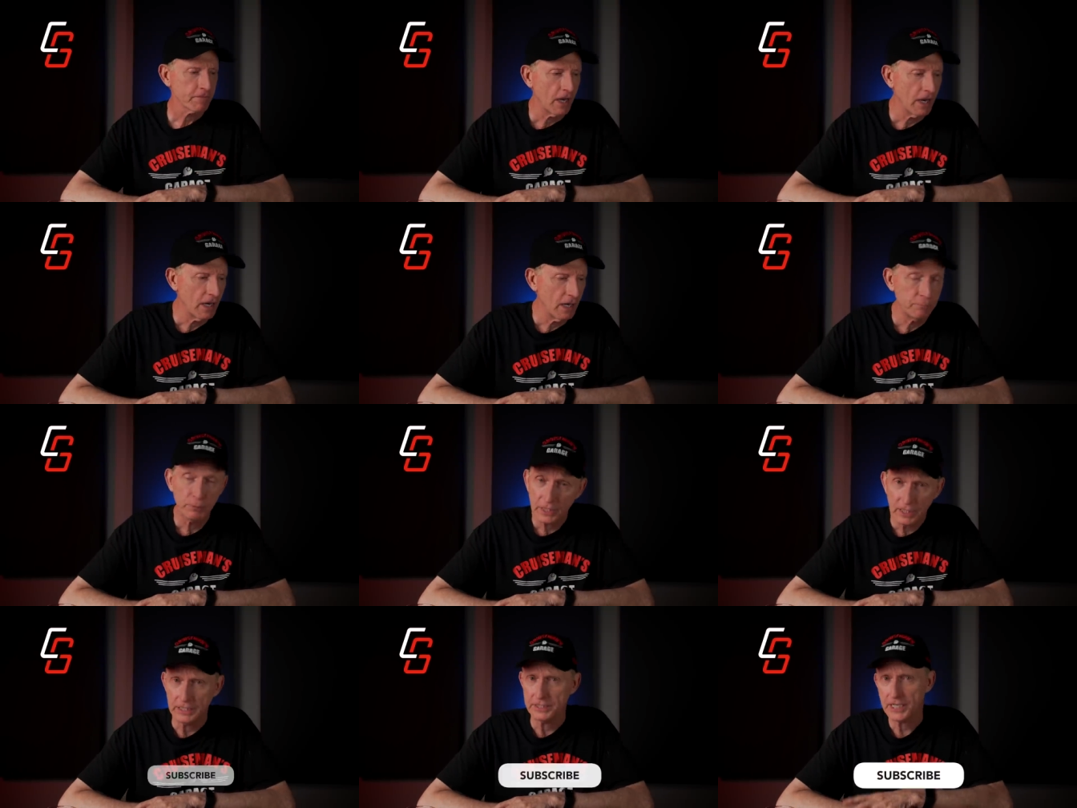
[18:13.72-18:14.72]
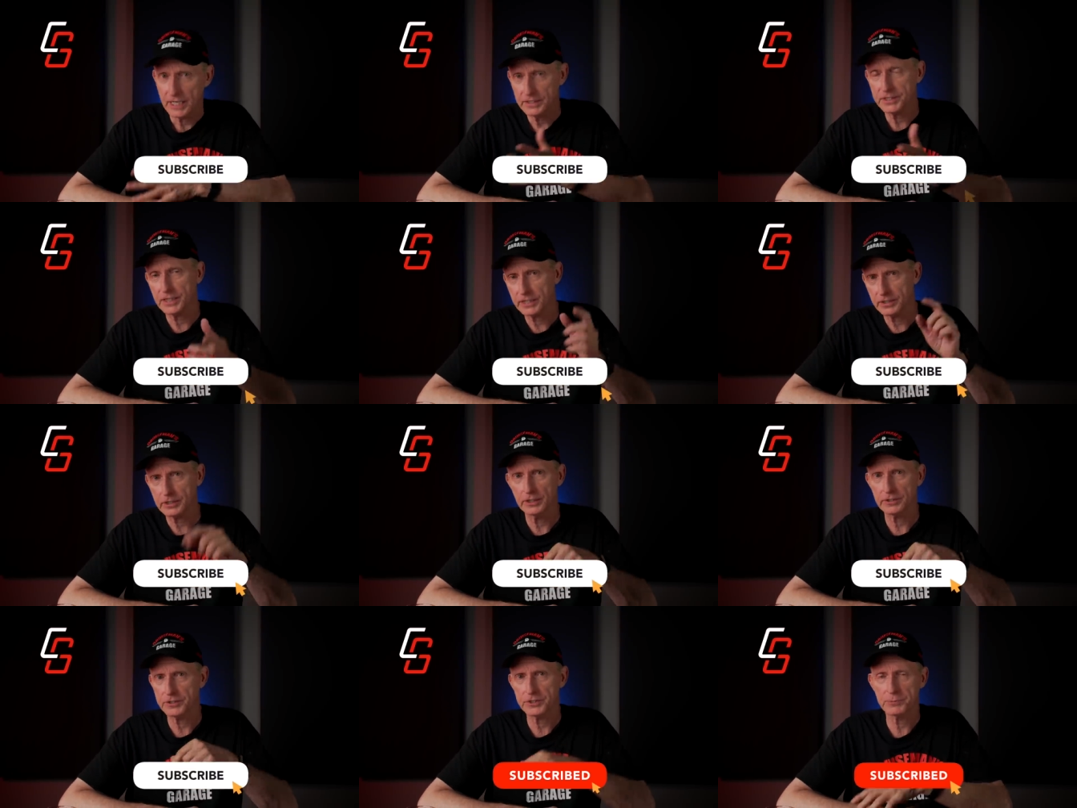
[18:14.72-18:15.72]
uh, please take a second,
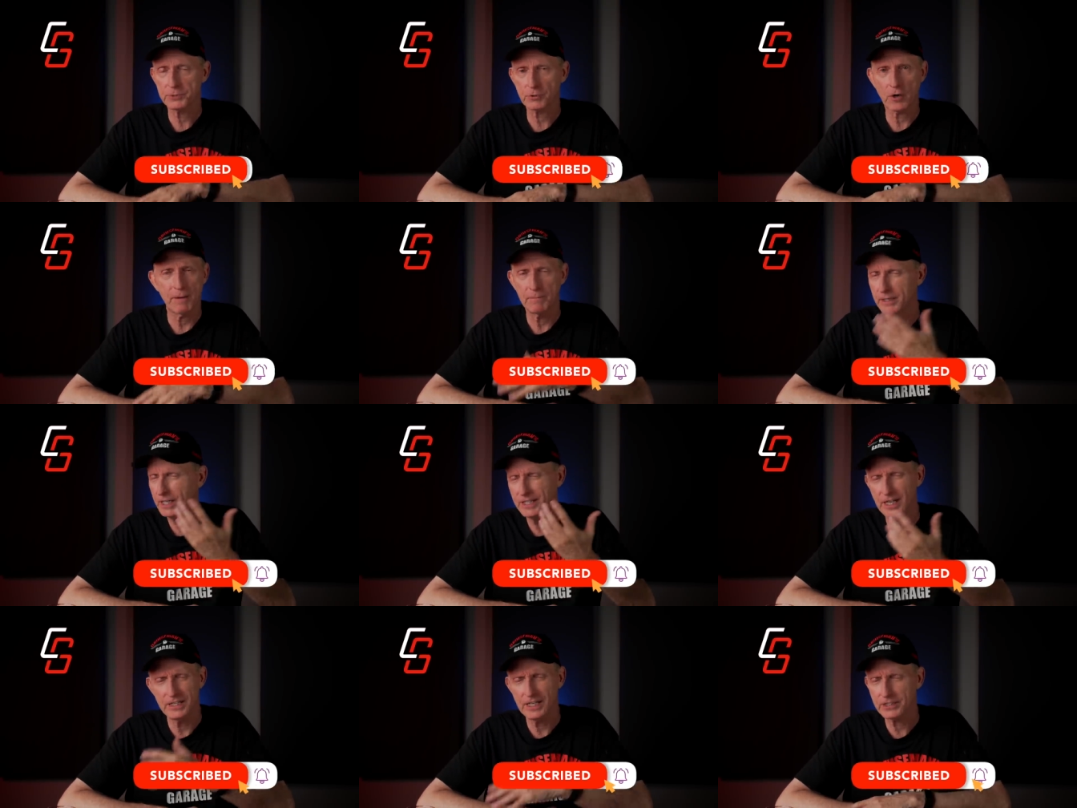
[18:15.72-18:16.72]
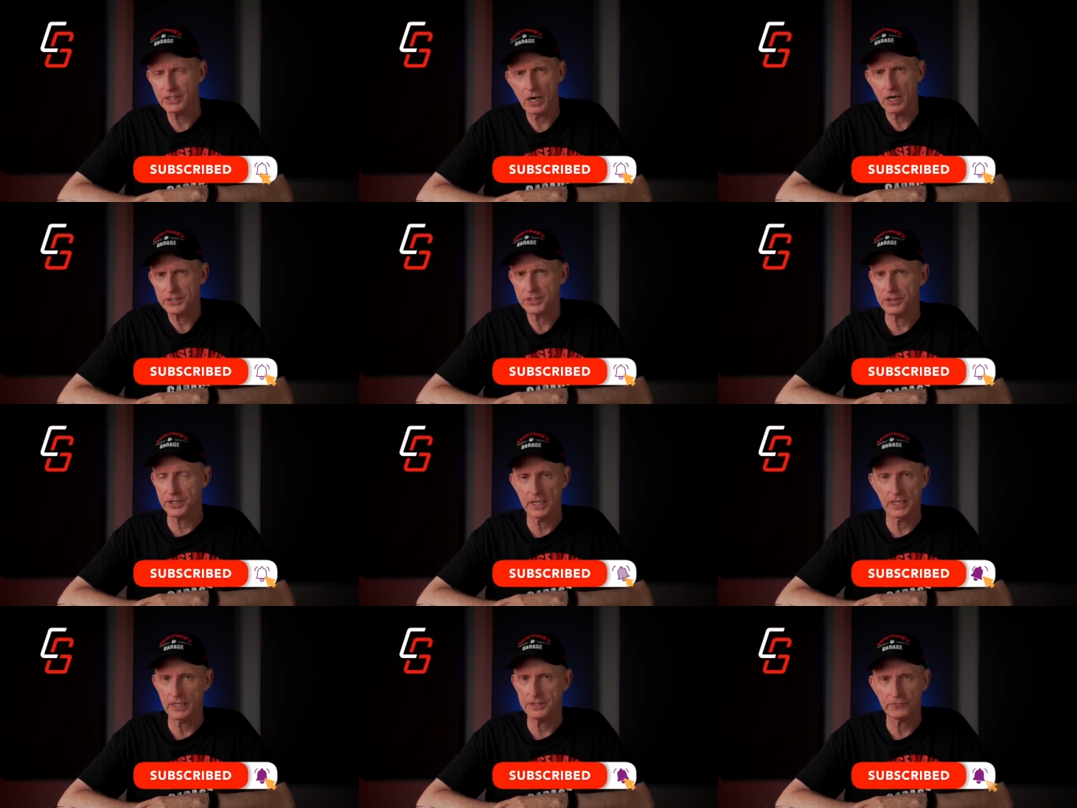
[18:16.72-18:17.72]
click the subscribe button. It, doesn't cost a
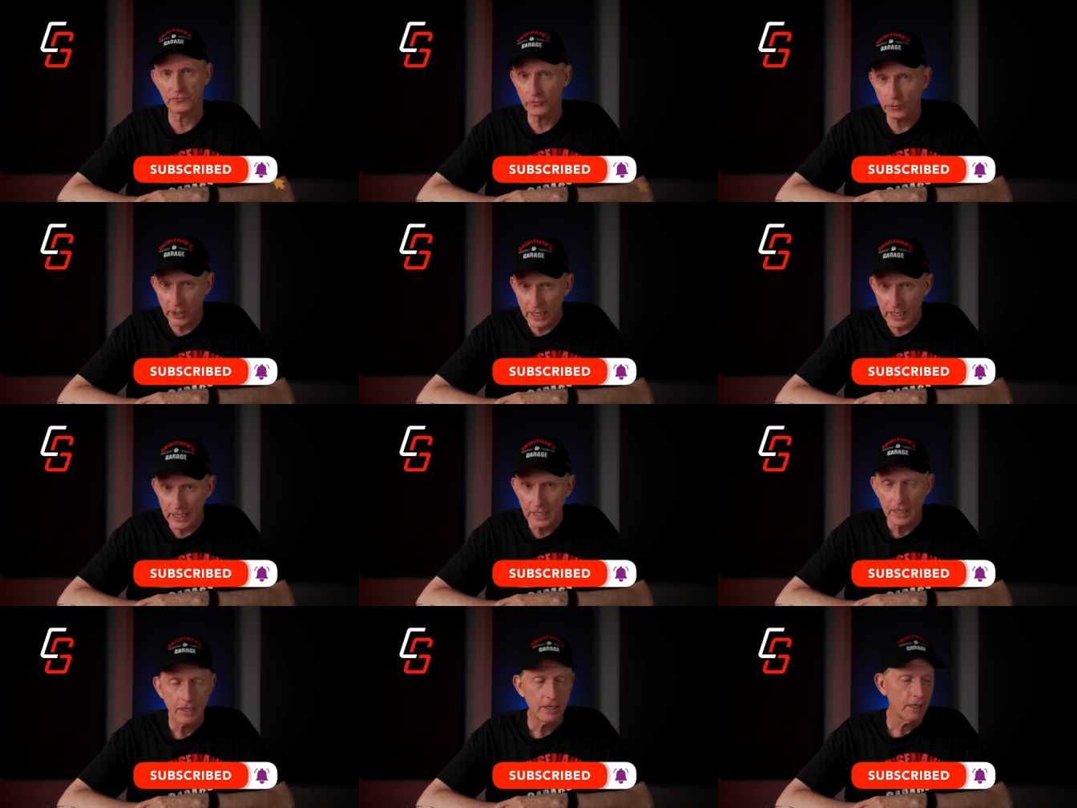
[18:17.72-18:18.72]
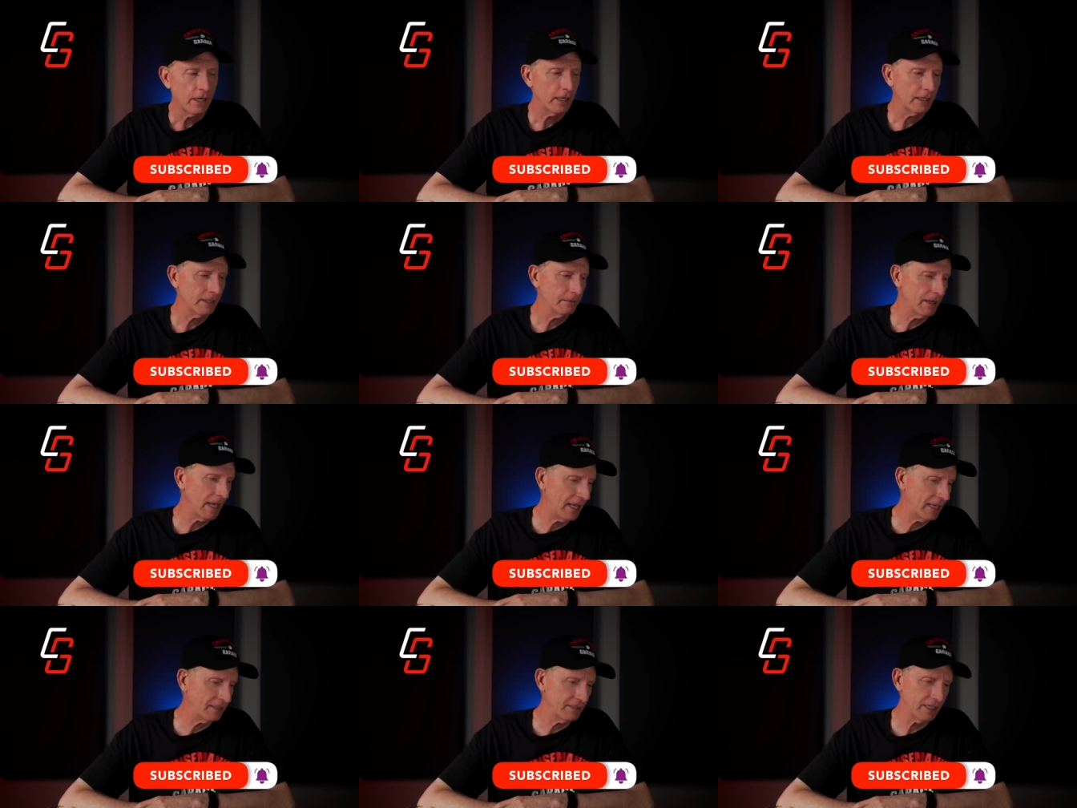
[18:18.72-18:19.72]
thing. It's free. Uh,
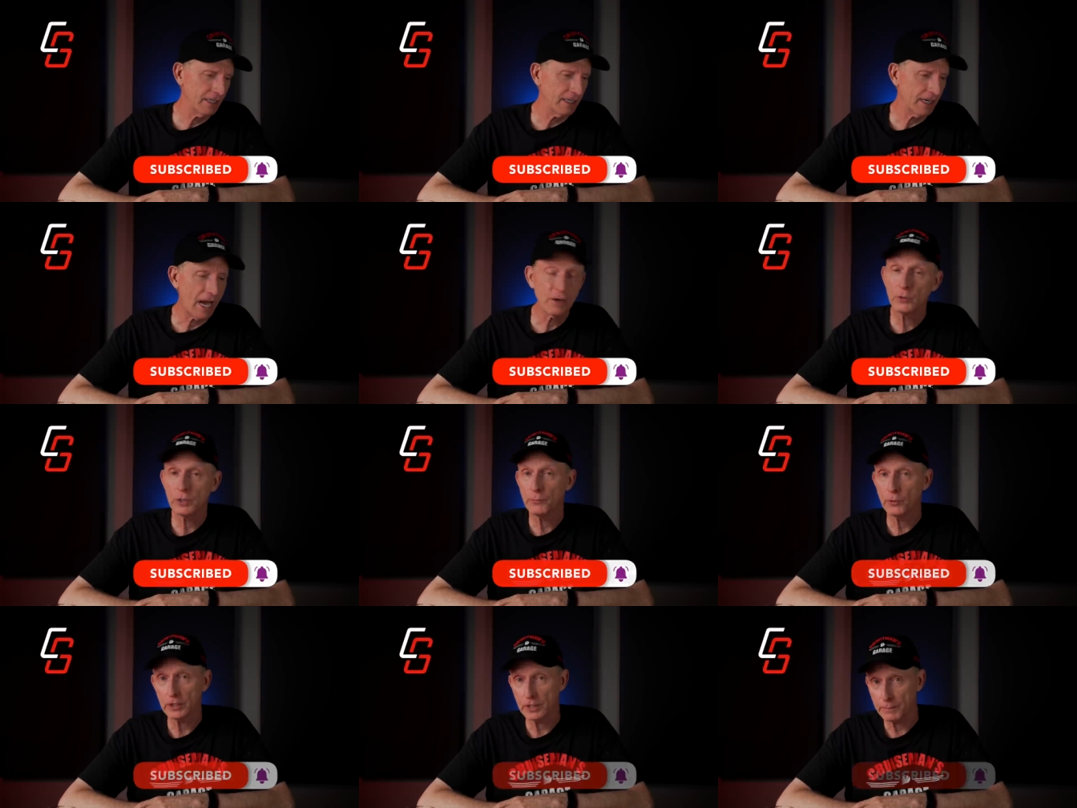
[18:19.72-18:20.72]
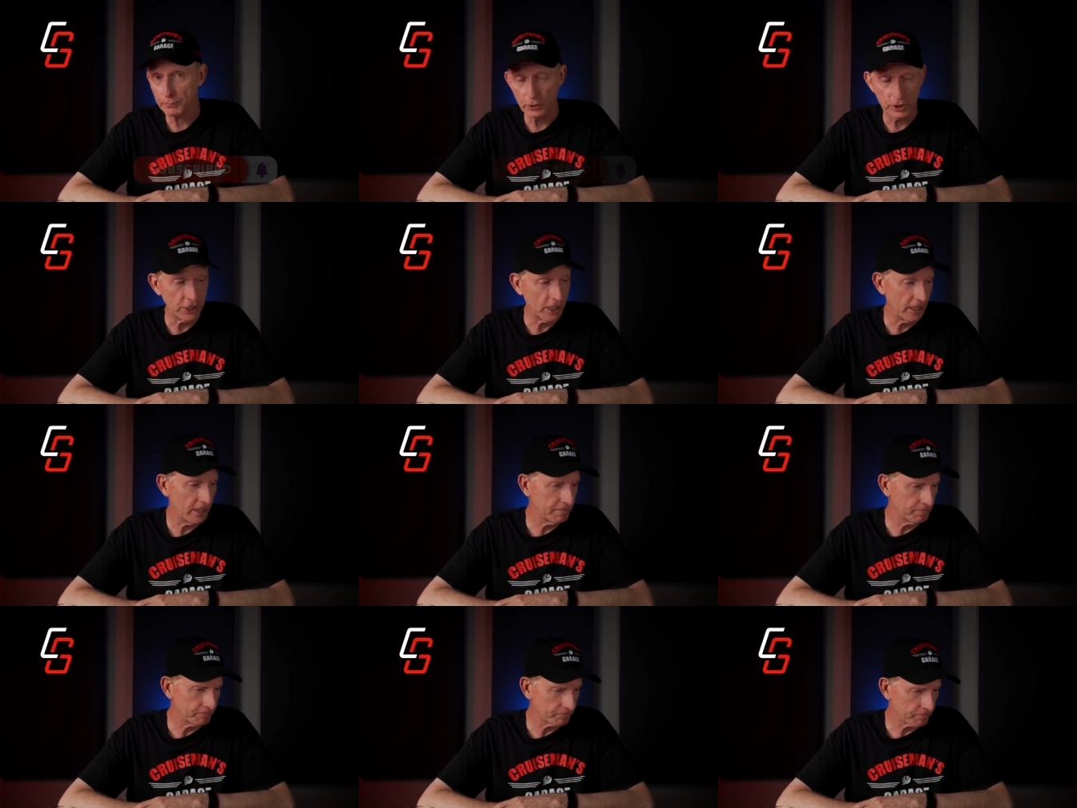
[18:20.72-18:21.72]
and uh, I would have really appreciated.
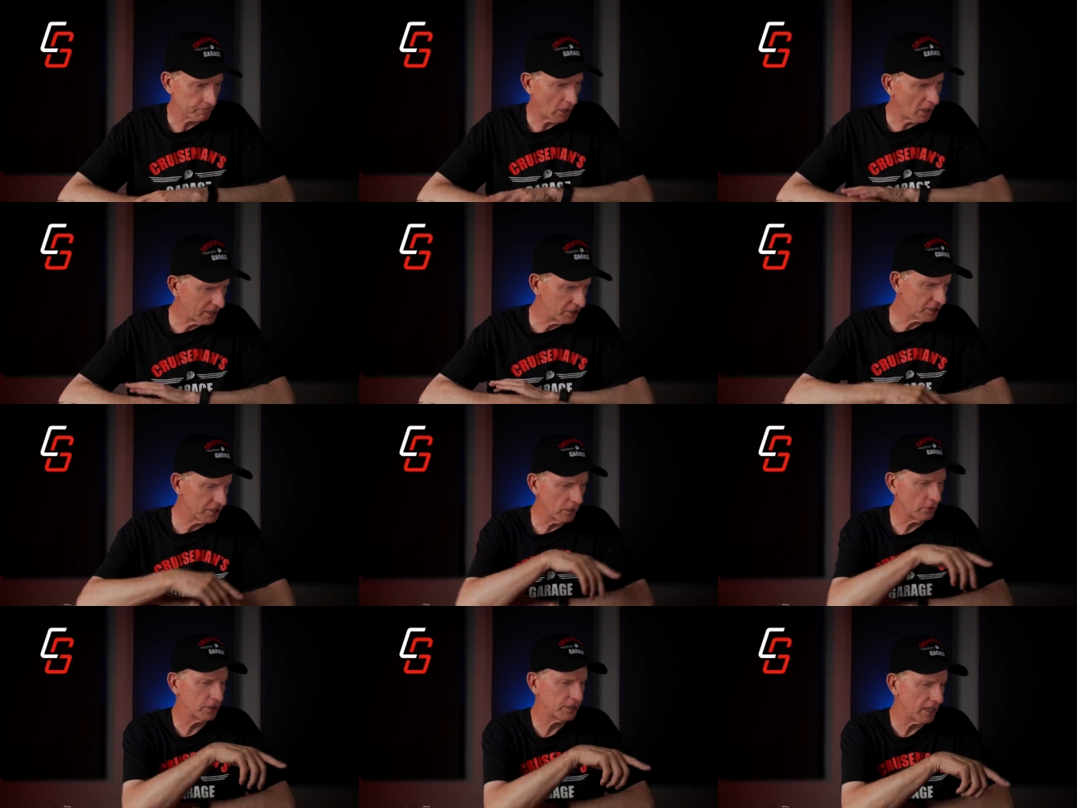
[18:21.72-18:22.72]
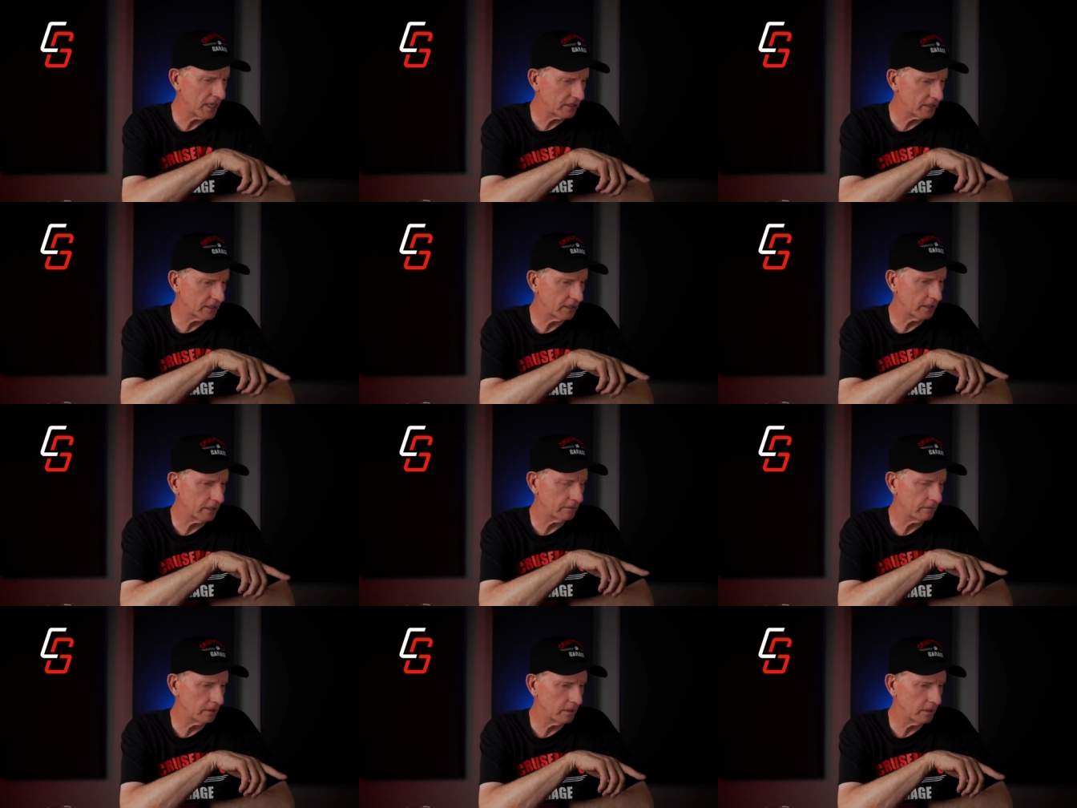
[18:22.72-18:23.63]
it. Oh, I just noticed that uh,